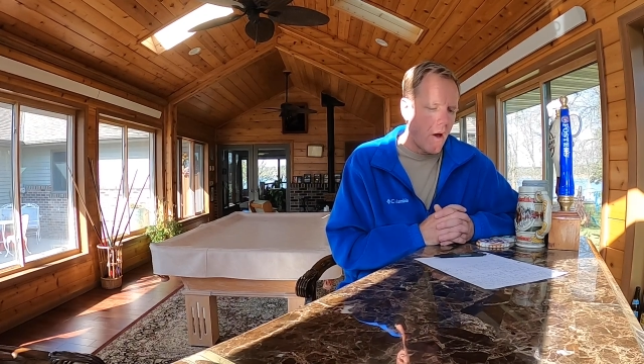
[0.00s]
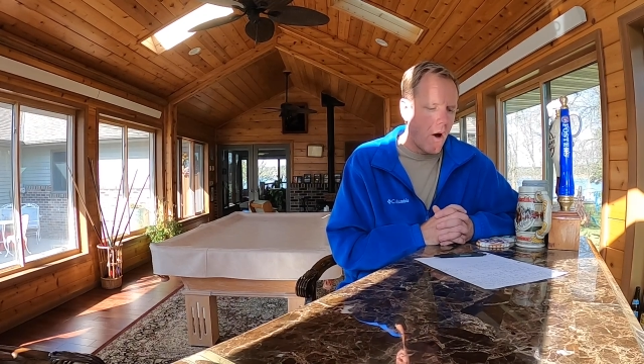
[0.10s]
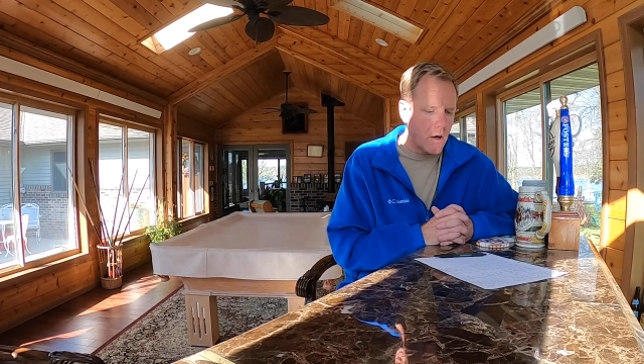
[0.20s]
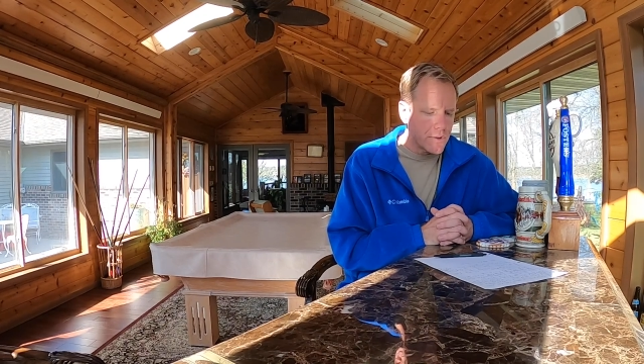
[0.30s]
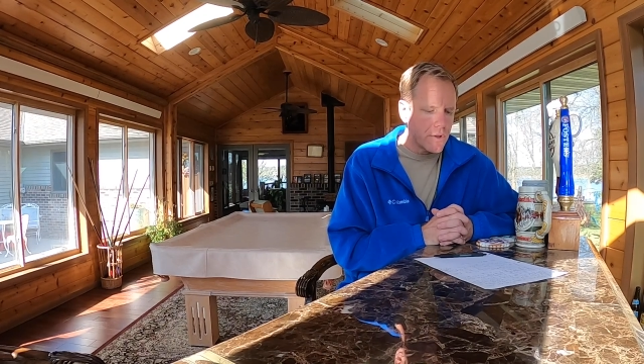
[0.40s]

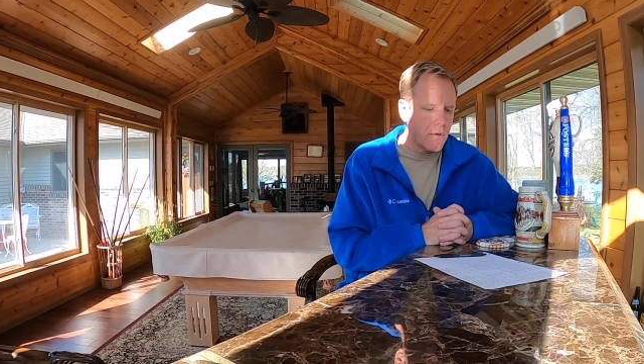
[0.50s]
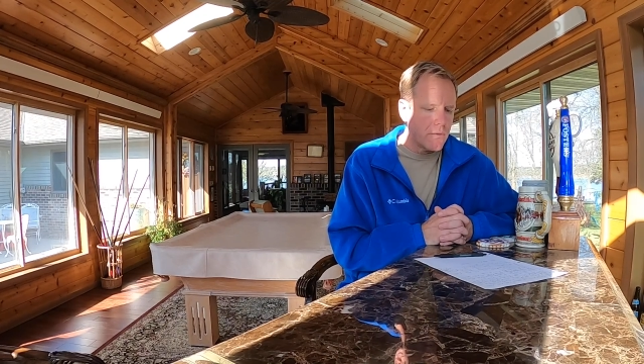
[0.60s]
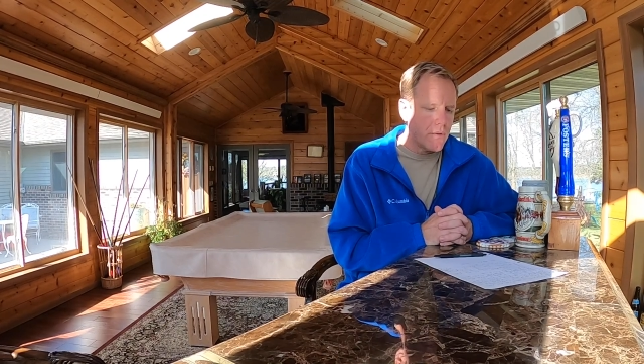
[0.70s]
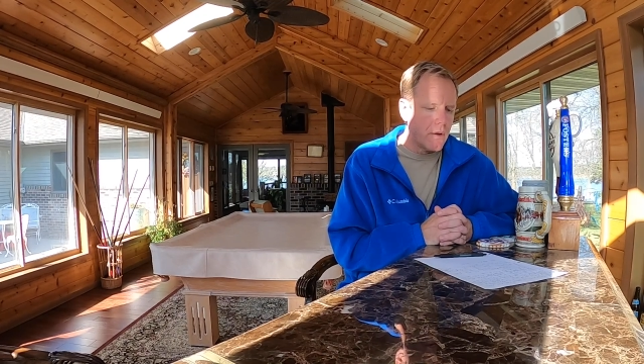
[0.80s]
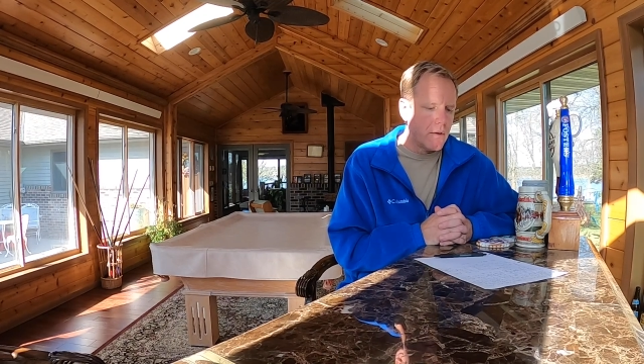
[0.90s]

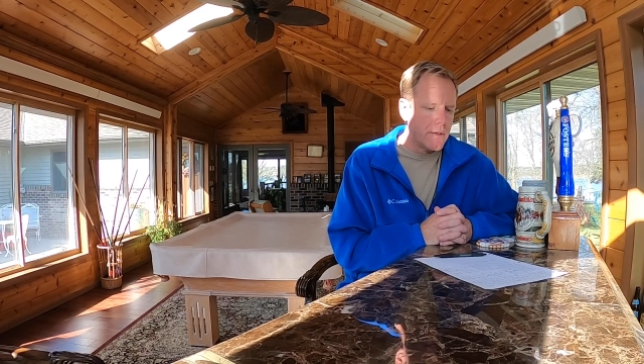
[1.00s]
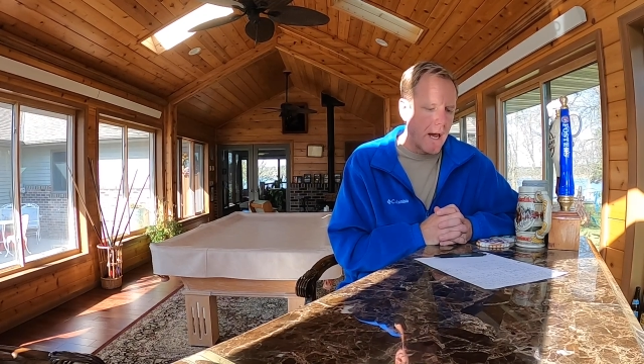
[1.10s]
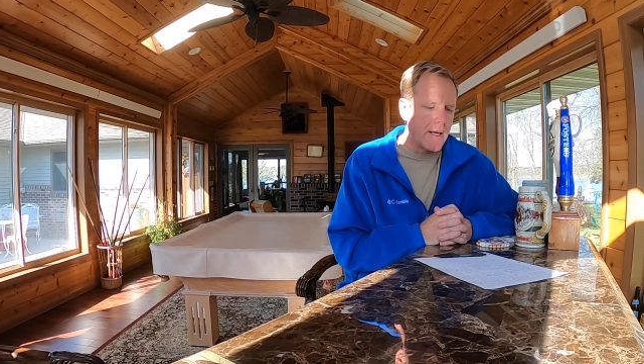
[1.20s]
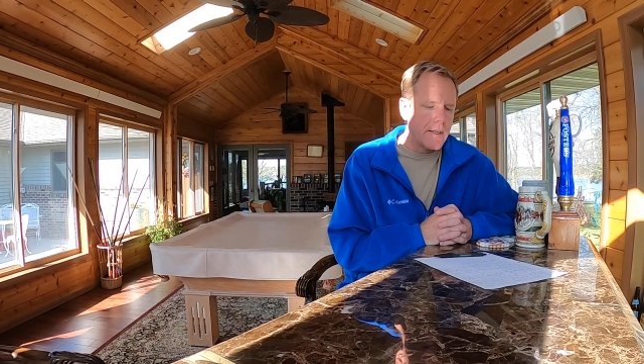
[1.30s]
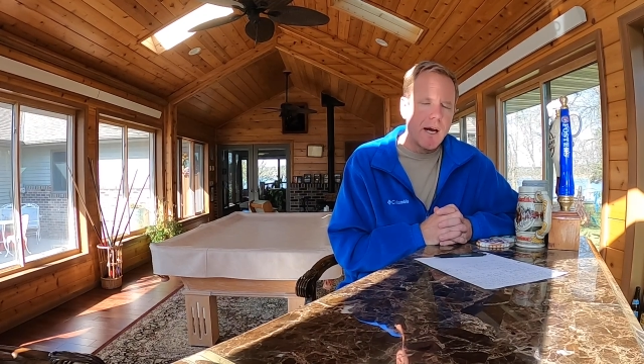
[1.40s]
Also, the
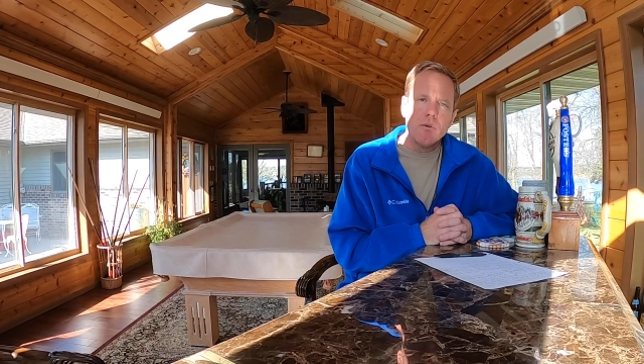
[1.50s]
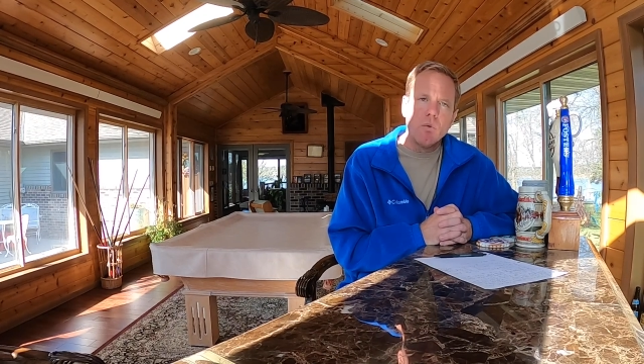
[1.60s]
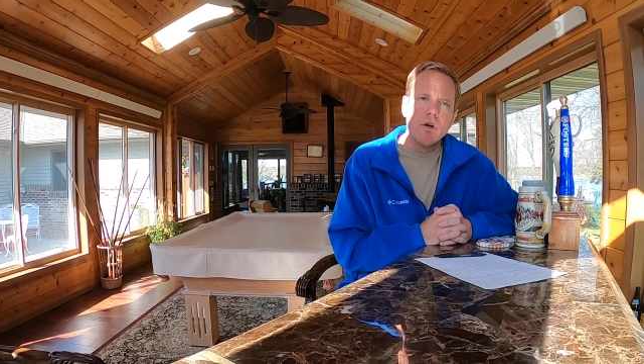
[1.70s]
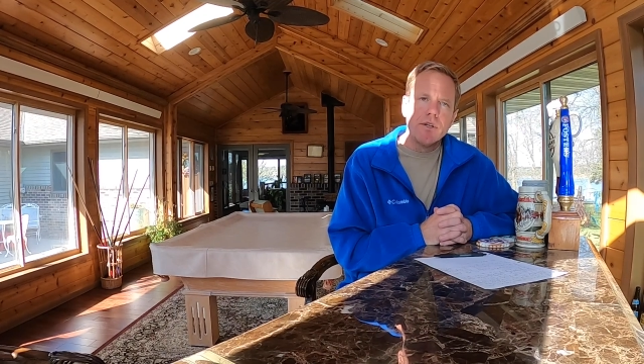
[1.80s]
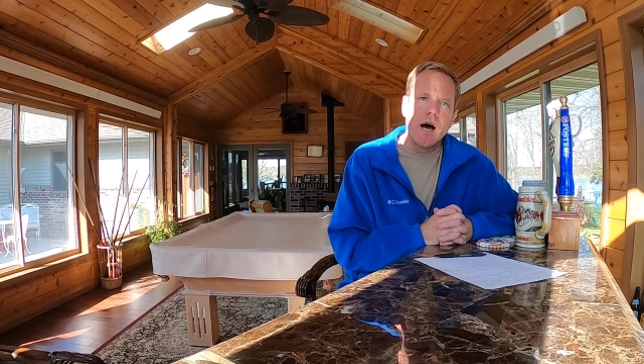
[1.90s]

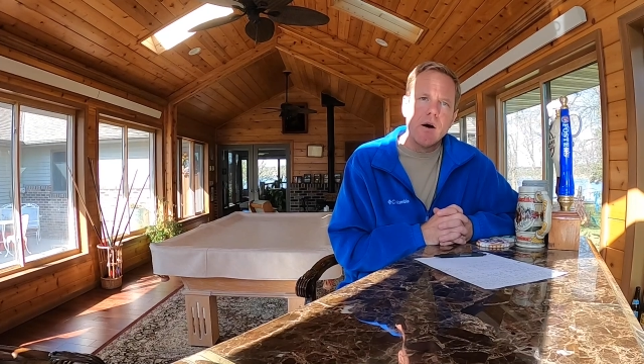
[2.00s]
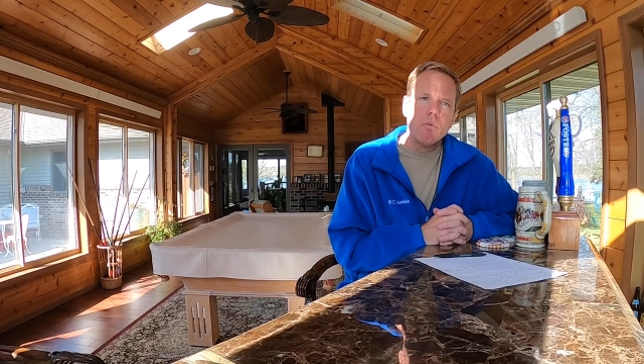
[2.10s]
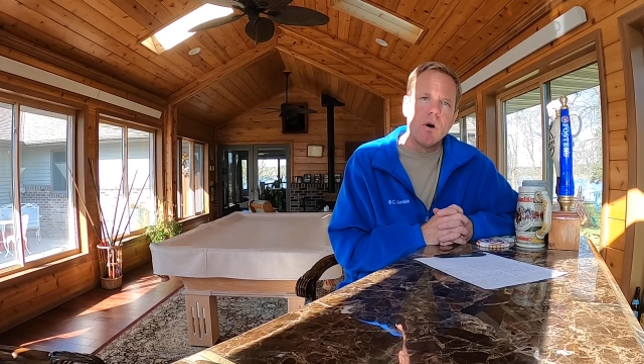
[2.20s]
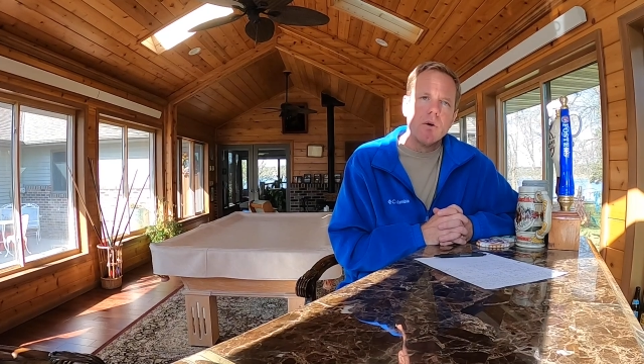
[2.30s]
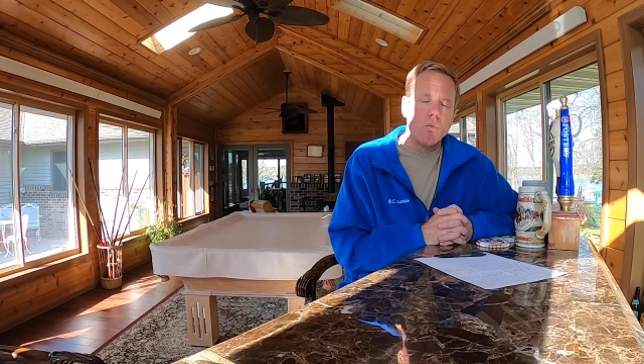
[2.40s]

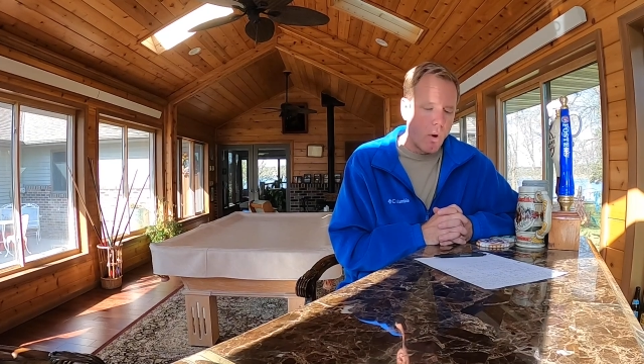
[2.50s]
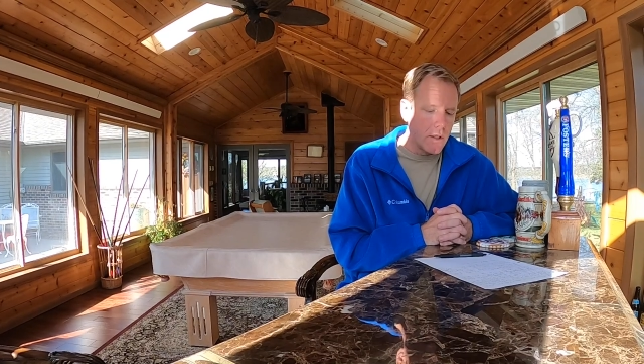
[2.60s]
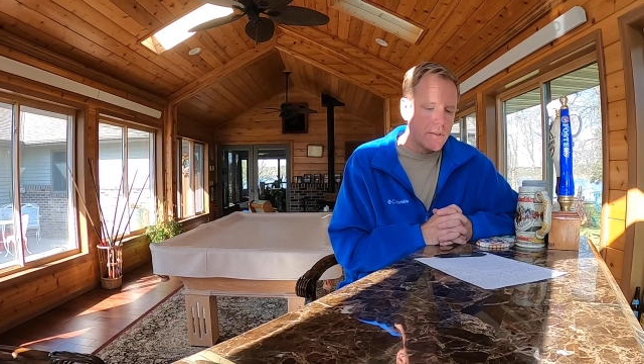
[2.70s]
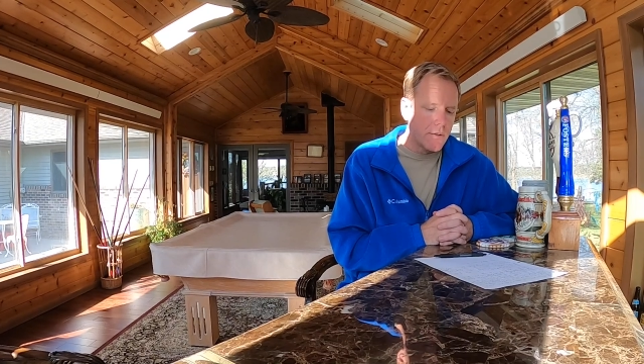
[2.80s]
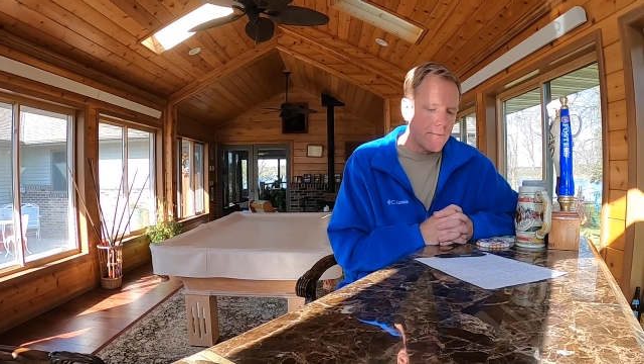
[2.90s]
991.1
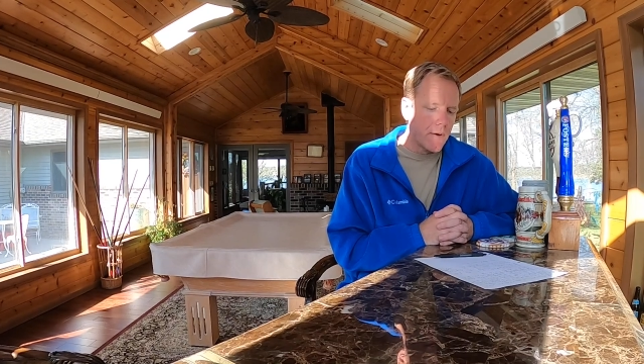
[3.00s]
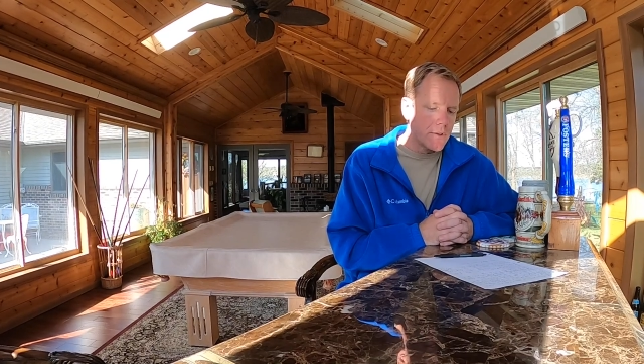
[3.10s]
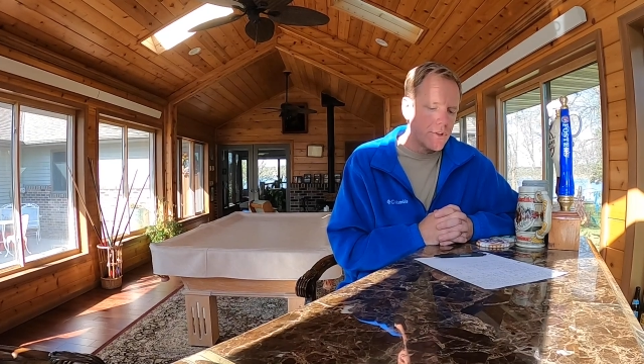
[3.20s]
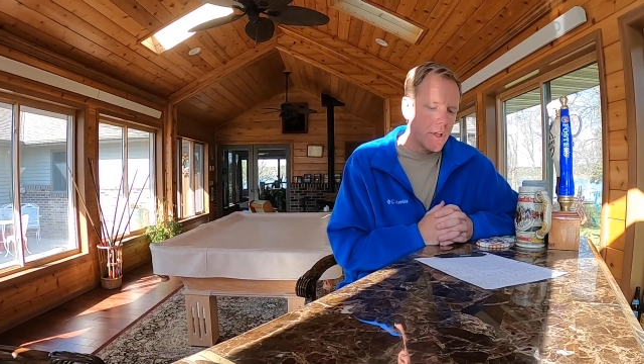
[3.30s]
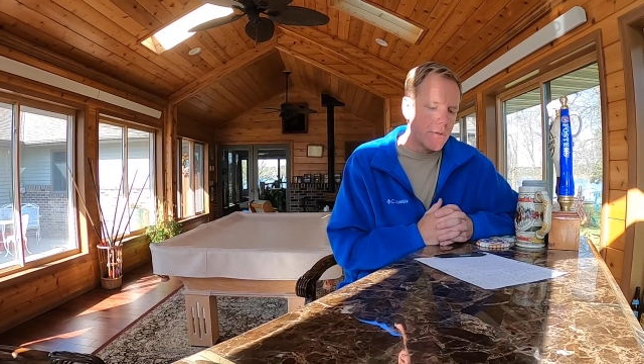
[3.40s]
was the
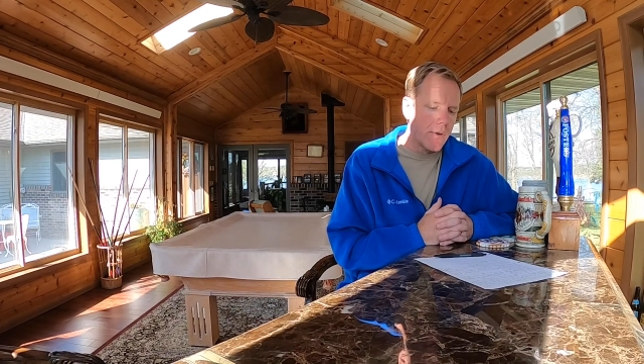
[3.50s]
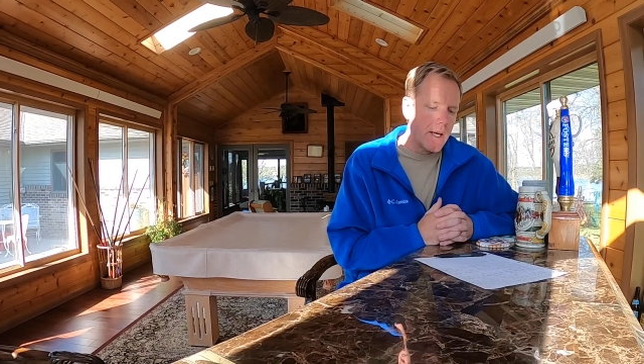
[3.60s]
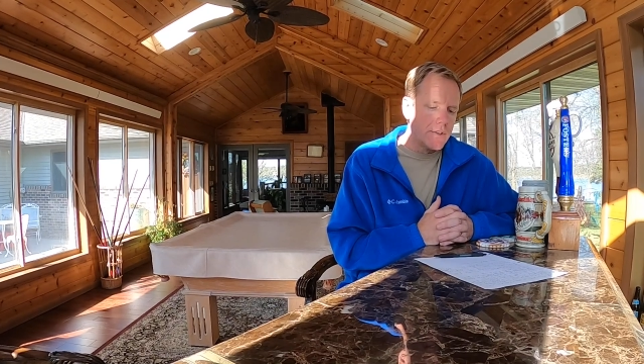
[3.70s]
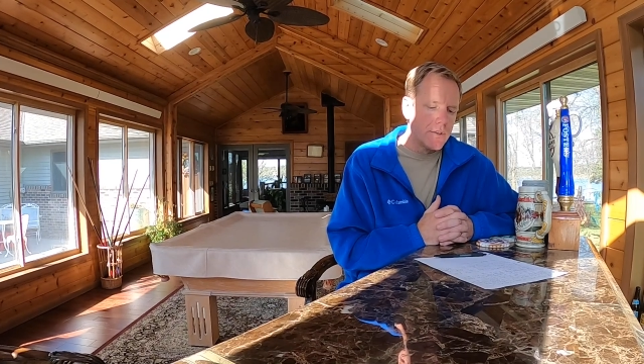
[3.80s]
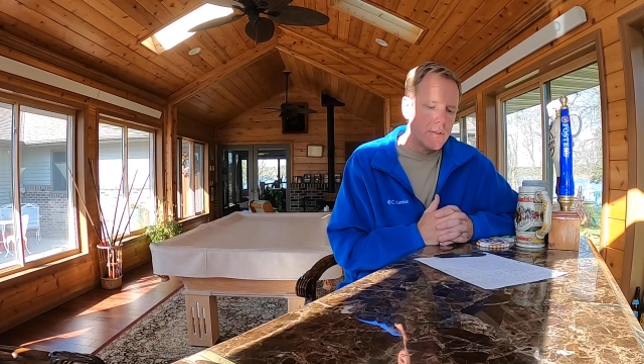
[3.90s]
first
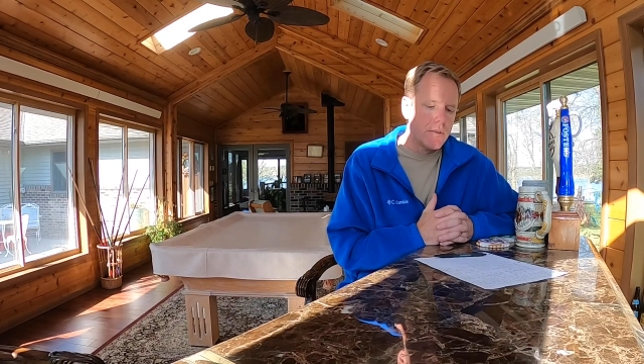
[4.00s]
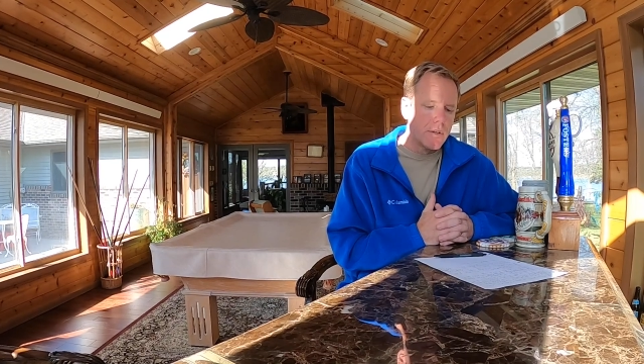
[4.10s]
generation